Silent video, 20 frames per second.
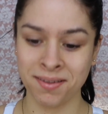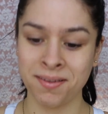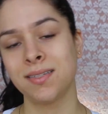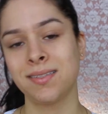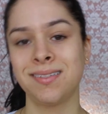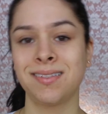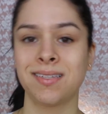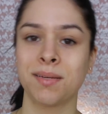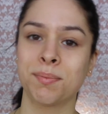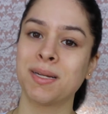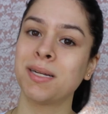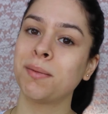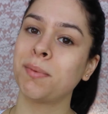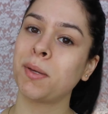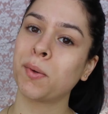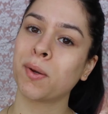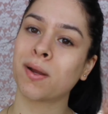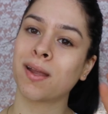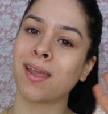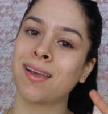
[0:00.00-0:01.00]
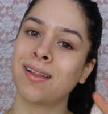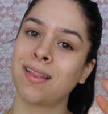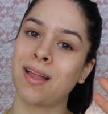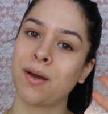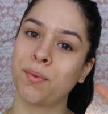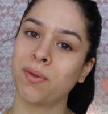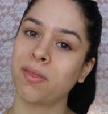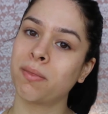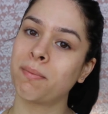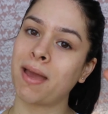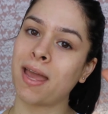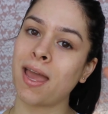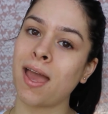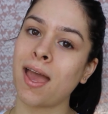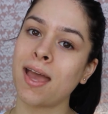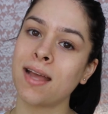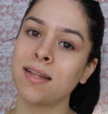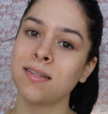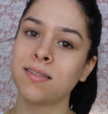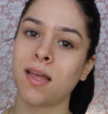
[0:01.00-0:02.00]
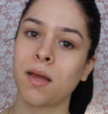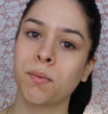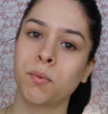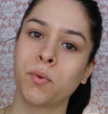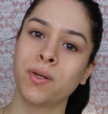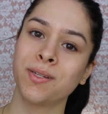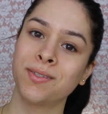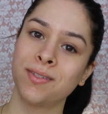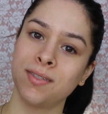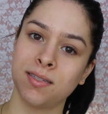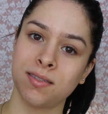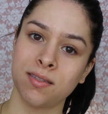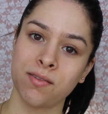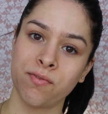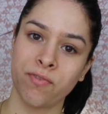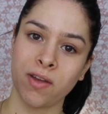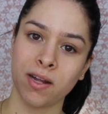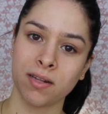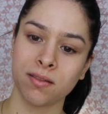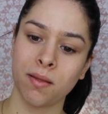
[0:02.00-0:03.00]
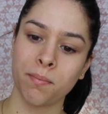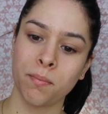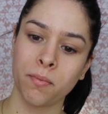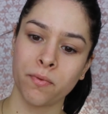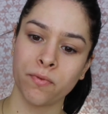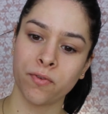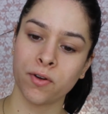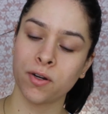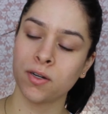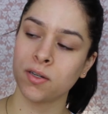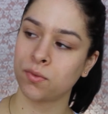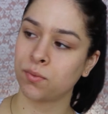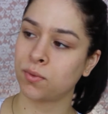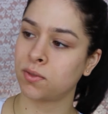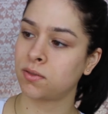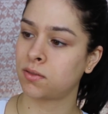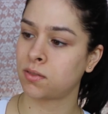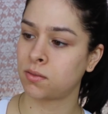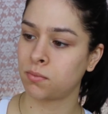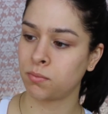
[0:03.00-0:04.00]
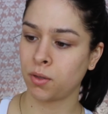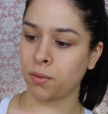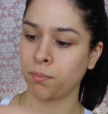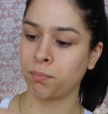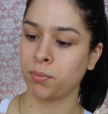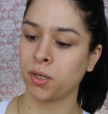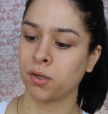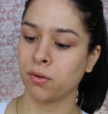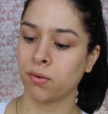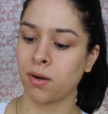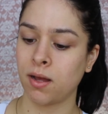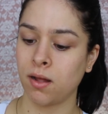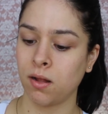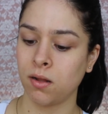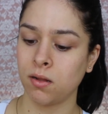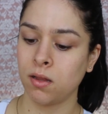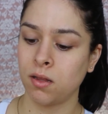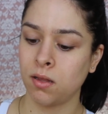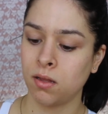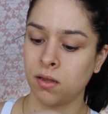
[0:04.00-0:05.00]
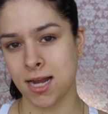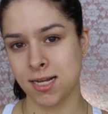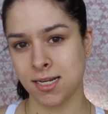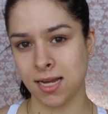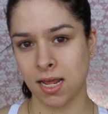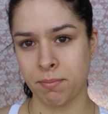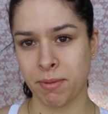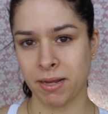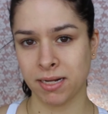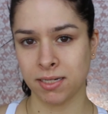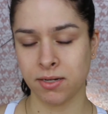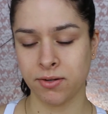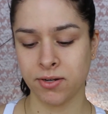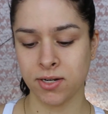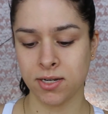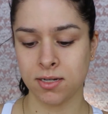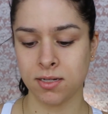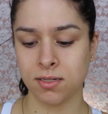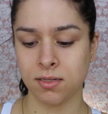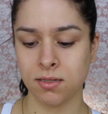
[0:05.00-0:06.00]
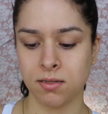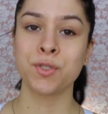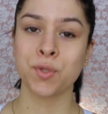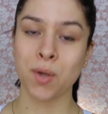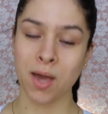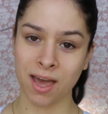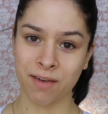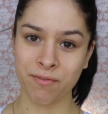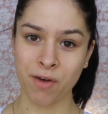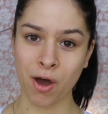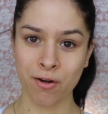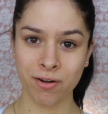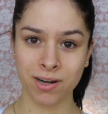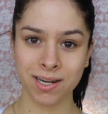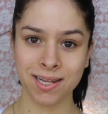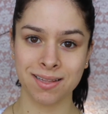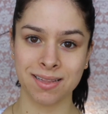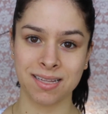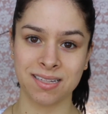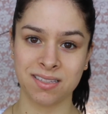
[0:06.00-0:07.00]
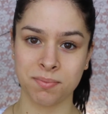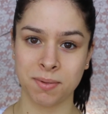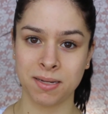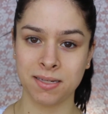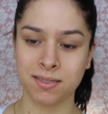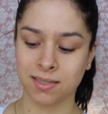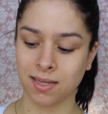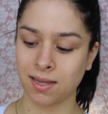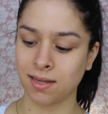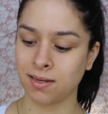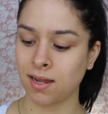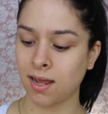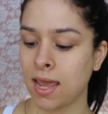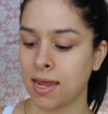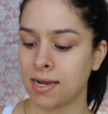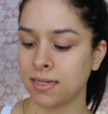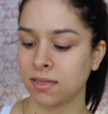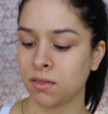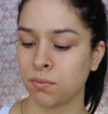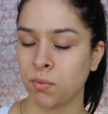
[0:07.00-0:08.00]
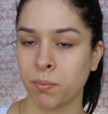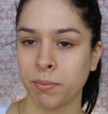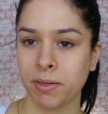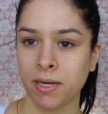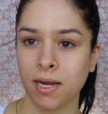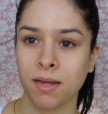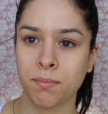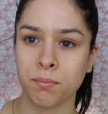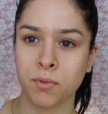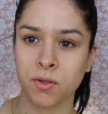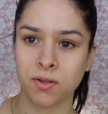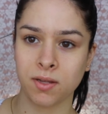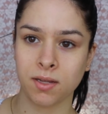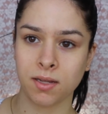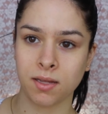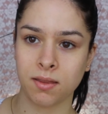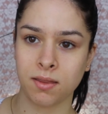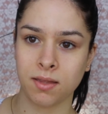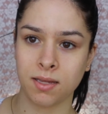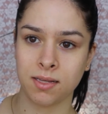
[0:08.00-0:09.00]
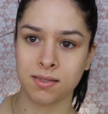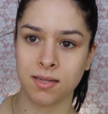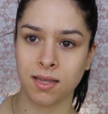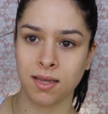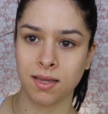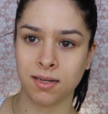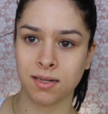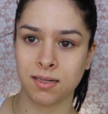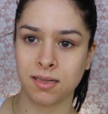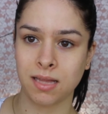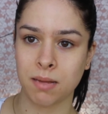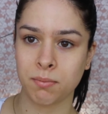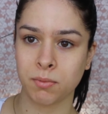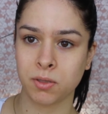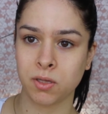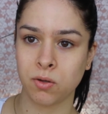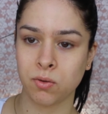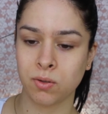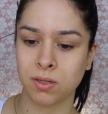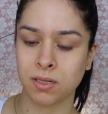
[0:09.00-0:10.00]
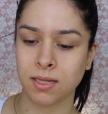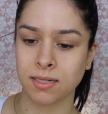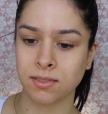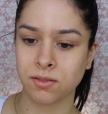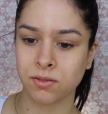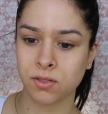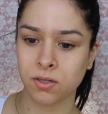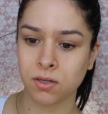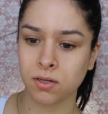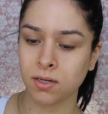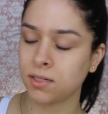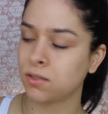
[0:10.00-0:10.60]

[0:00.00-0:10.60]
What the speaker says: Since I'm going to be working a lot with my hands, I'm going to disinfect them first with some Purell antibacterial. So I have already cleansed my skin, and at the moment I'm using this Glamglow cleanser.